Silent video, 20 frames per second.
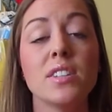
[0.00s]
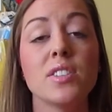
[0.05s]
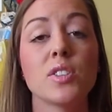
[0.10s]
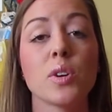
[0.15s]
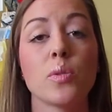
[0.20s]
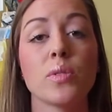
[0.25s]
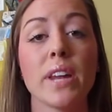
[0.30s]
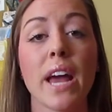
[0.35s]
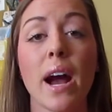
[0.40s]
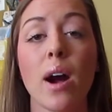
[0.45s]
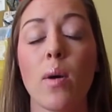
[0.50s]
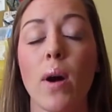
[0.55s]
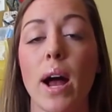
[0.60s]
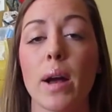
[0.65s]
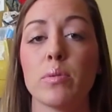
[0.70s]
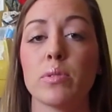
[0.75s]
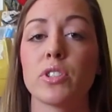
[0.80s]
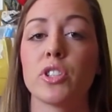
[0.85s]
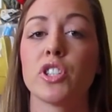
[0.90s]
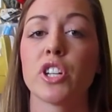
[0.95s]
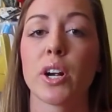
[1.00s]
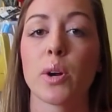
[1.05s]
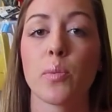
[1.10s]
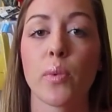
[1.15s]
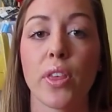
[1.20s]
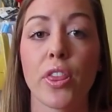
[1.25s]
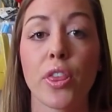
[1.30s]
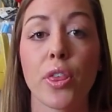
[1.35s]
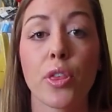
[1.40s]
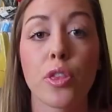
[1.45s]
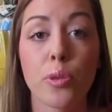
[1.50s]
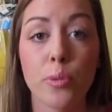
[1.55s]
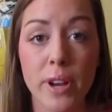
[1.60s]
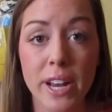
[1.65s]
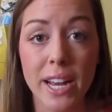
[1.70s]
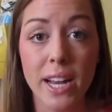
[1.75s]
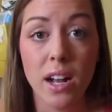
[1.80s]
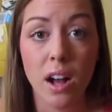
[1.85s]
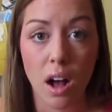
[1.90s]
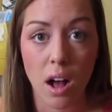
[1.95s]
So now I will start with
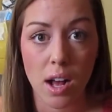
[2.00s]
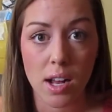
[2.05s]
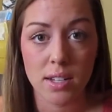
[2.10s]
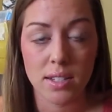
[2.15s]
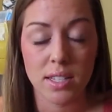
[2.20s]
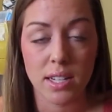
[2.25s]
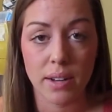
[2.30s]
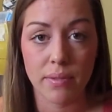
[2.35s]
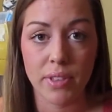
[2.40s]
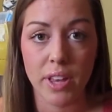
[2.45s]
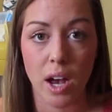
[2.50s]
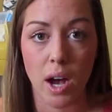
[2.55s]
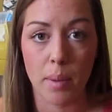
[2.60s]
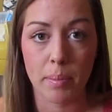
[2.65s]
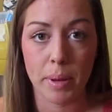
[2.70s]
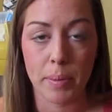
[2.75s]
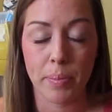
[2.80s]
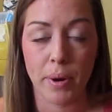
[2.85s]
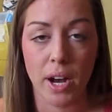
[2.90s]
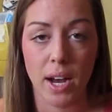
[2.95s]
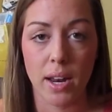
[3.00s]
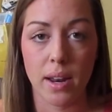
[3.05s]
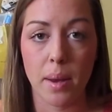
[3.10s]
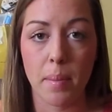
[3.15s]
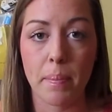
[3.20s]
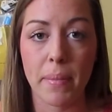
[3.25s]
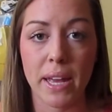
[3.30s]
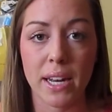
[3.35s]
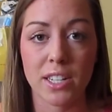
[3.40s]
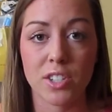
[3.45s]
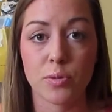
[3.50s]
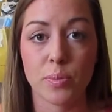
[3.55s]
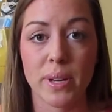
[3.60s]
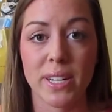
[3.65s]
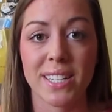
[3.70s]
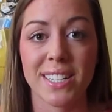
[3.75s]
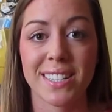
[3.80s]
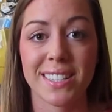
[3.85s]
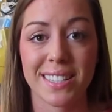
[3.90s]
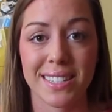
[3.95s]
3 cons of the OmniPod
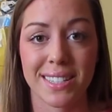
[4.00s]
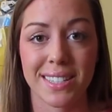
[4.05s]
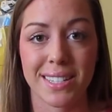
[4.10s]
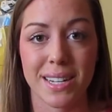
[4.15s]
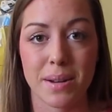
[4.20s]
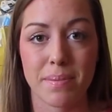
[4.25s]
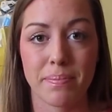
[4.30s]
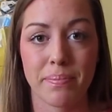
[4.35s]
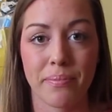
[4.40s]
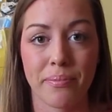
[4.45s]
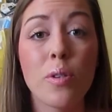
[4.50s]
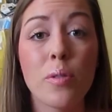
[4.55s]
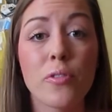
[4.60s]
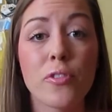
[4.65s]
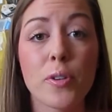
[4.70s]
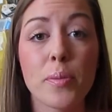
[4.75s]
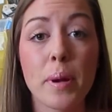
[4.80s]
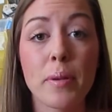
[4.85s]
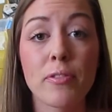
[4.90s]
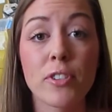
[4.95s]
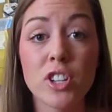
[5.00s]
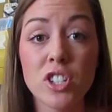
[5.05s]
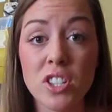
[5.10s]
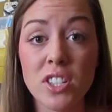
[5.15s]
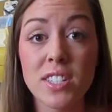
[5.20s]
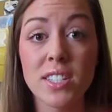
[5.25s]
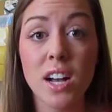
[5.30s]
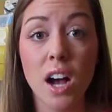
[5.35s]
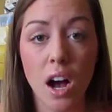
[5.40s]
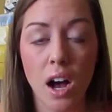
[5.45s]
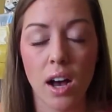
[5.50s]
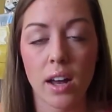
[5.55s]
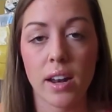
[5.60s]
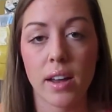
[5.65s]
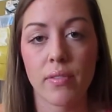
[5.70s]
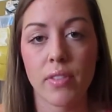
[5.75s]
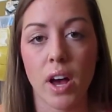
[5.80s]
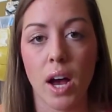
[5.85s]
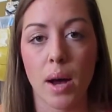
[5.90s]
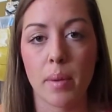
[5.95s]
management system. For my first con
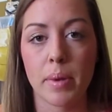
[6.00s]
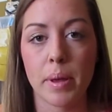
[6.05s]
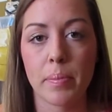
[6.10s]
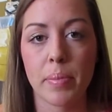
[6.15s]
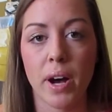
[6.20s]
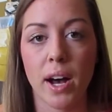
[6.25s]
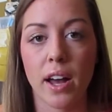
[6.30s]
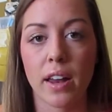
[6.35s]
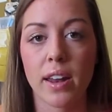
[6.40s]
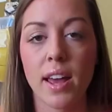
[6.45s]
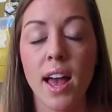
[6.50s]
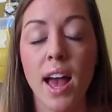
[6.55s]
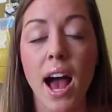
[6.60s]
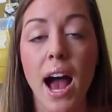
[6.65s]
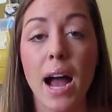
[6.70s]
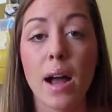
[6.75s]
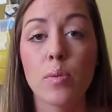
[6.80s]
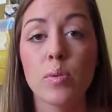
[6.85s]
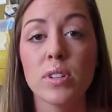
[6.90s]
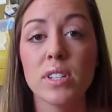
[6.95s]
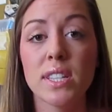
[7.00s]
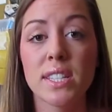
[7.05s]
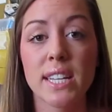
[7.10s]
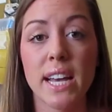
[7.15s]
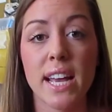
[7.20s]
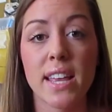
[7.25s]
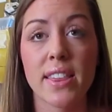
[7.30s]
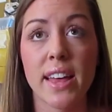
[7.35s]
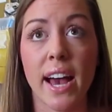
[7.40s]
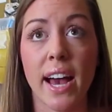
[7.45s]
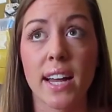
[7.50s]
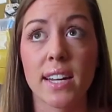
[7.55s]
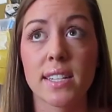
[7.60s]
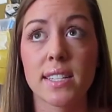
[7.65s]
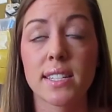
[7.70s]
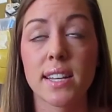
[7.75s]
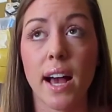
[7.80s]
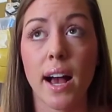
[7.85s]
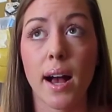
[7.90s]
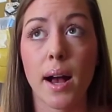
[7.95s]
of the OmniPod, I would say
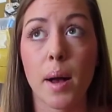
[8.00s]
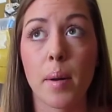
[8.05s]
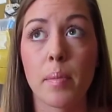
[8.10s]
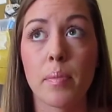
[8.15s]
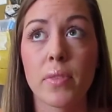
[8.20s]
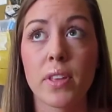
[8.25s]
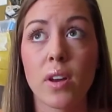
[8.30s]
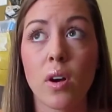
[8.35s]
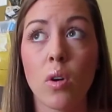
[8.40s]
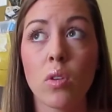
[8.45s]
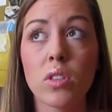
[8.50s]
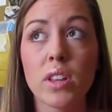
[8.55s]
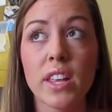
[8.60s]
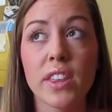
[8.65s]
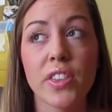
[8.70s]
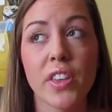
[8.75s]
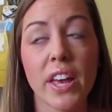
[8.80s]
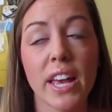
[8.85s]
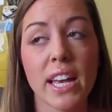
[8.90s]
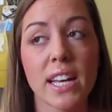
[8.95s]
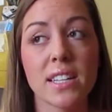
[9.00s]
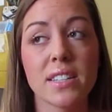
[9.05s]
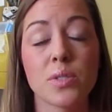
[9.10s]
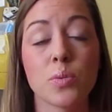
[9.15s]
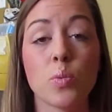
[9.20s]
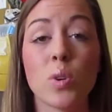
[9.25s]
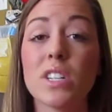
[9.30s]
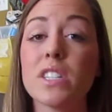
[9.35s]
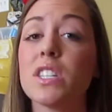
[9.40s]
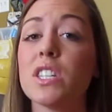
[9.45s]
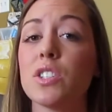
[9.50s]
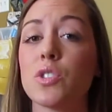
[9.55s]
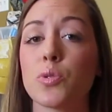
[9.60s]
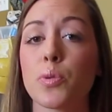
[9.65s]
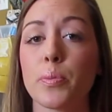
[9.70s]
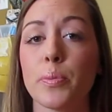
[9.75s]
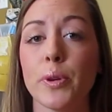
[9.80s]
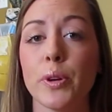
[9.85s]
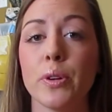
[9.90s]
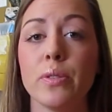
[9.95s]
that the only thing is once it's
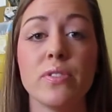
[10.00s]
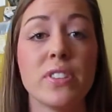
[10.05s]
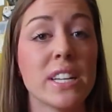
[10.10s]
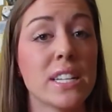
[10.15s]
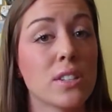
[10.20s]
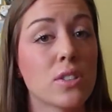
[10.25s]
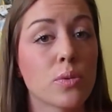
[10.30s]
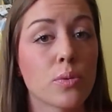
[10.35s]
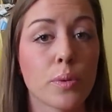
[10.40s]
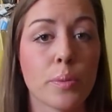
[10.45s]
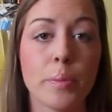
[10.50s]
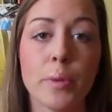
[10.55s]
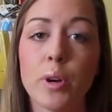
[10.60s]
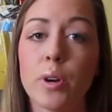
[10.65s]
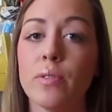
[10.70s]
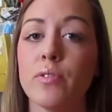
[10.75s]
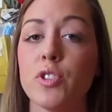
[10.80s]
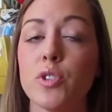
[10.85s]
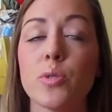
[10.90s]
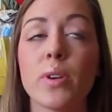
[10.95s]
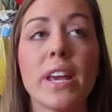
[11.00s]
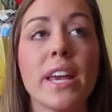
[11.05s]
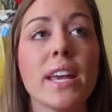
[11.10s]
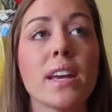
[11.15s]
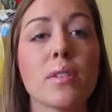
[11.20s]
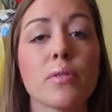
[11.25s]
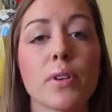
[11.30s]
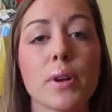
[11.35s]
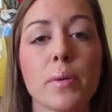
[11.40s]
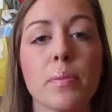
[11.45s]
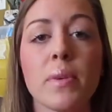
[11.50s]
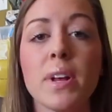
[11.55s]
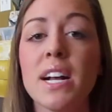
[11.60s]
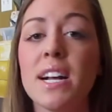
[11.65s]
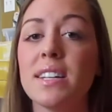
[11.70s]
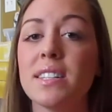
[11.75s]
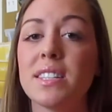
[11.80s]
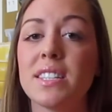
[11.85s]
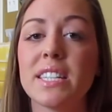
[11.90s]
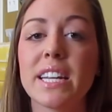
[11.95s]
removed, it's removed. You can't
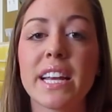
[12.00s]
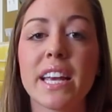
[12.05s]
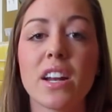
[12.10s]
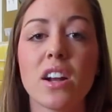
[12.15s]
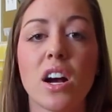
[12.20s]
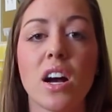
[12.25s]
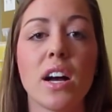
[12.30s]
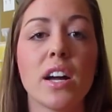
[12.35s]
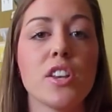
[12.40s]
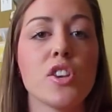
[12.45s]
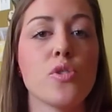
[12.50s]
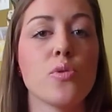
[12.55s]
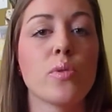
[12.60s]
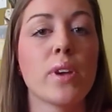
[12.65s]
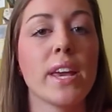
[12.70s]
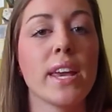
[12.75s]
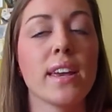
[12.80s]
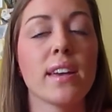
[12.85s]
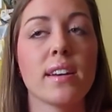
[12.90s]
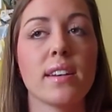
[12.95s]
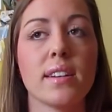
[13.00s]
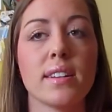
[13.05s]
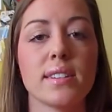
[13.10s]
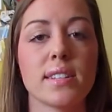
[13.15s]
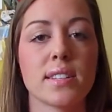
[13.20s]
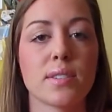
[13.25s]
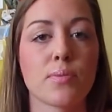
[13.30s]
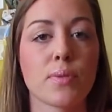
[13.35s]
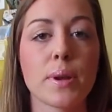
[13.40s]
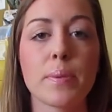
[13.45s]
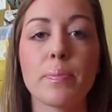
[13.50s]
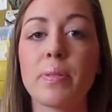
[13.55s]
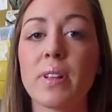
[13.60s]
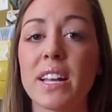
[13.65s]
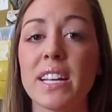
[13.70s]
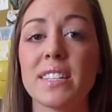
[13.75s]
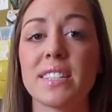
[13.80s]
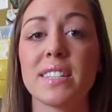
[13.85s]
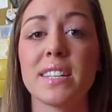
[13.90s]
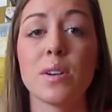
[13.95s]
stick it on, you can't
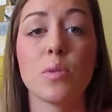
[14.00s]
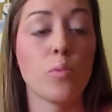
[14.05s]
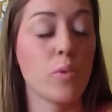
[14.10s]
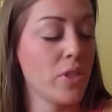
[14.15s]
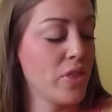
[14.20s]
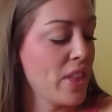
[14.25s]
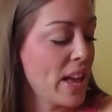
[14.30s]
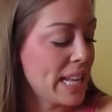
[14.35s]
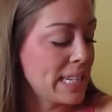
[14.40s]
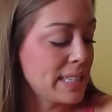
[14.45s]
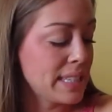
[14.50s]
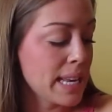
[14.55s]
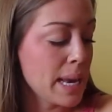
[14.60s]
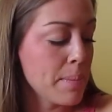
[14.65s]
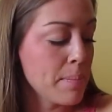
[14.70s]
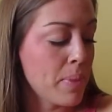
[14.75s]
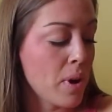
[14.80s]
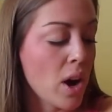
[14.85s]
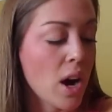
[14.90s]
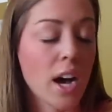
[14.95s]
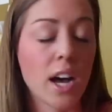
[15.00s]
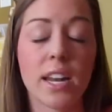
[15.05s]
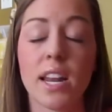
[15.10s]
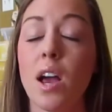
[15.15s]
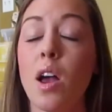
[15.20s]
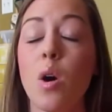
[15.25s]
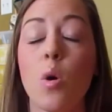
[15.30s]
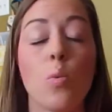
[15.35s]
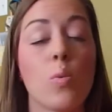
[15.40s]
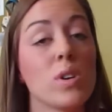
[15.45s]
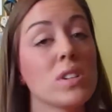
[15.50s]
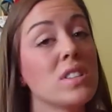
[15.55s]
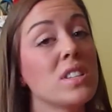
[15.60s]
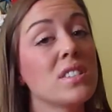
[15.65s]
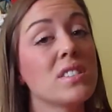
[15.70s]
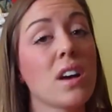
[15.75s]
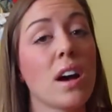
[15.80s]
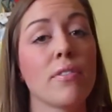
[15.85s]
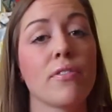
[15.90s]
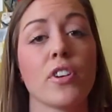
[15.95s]
replace it with that same pod. Once
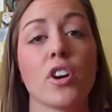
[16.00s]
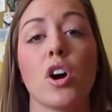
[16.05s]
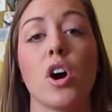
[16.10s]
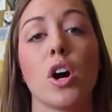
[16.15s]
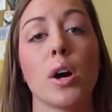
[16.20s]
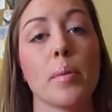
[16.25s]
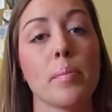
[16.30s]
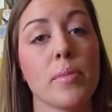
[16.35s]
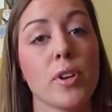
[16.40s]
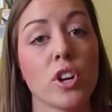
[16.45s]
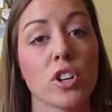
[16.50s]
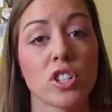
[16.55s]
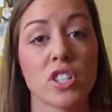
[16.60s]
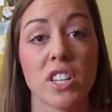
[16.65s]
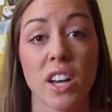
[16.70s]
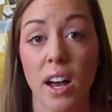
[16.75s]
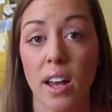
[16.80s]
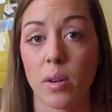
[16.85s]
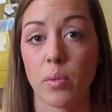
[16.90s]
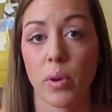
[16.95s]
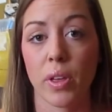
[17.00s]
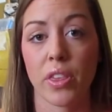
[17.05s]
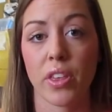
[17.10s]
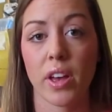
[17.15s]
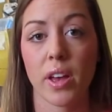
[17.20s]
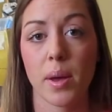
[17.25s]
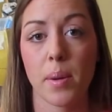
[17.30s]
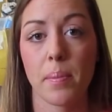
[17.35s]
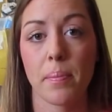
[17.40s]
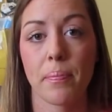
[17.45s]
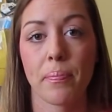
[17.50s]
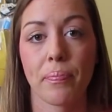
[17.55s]
it's off your arm, you're done with it.